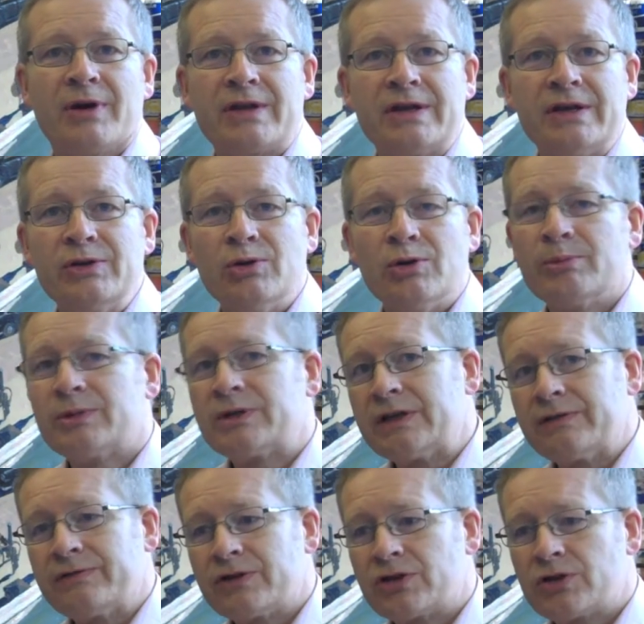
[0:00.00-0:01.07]
by the
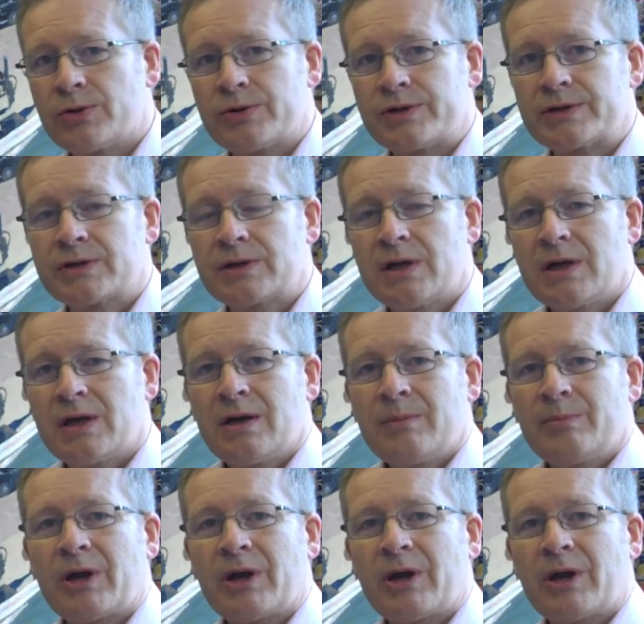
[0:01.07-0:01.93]
enormity of the choice.